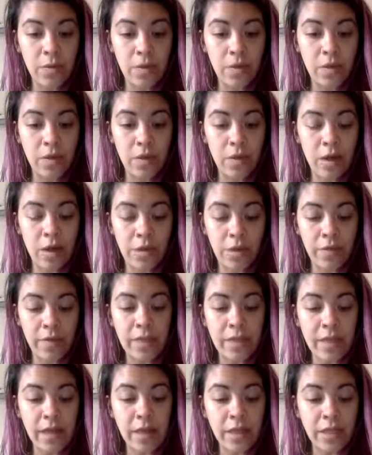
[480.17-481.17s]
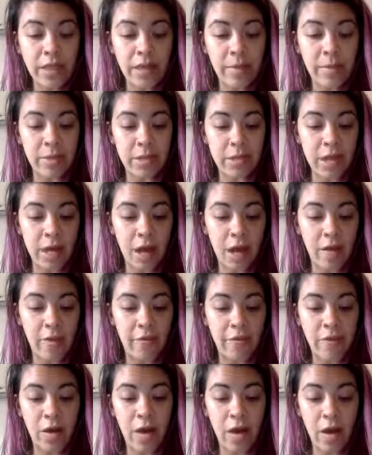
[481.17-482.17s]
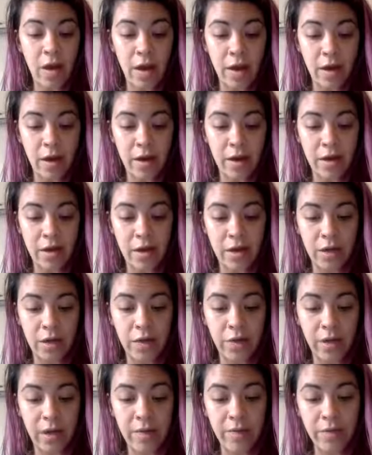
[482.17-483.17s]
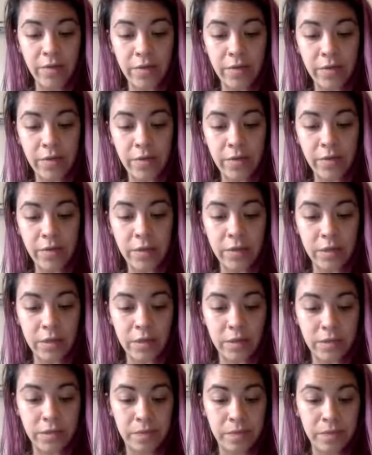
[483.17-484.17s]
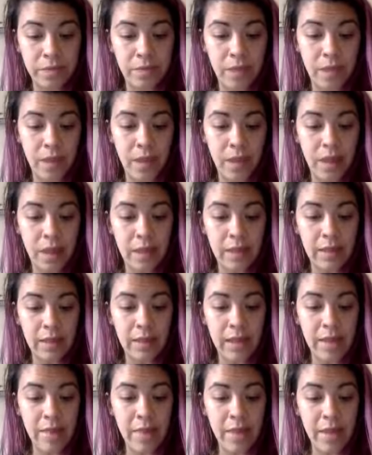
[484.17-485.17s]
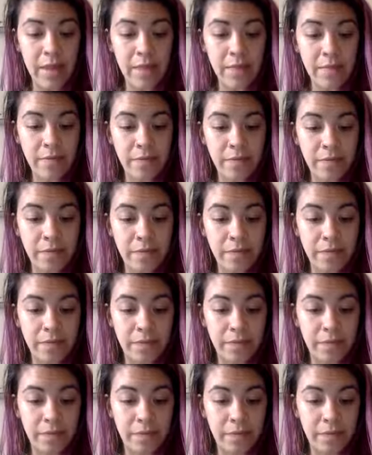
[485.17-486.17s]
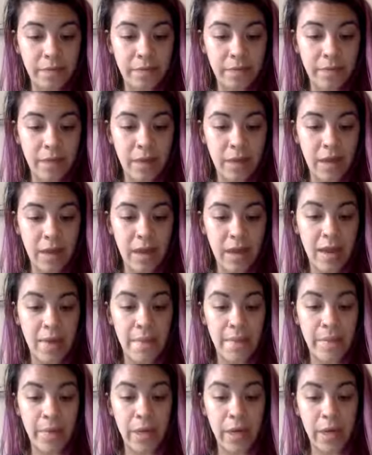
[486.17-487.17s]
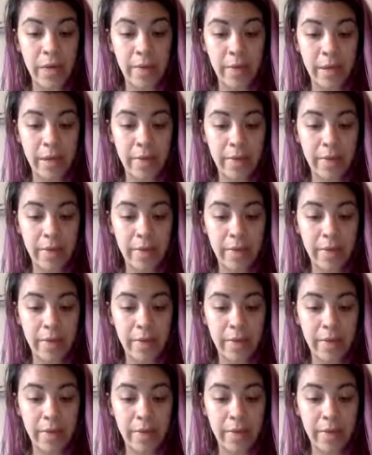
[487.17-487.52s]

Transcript: Our three that are 10% off are grapefruit, lemon, and bergamot.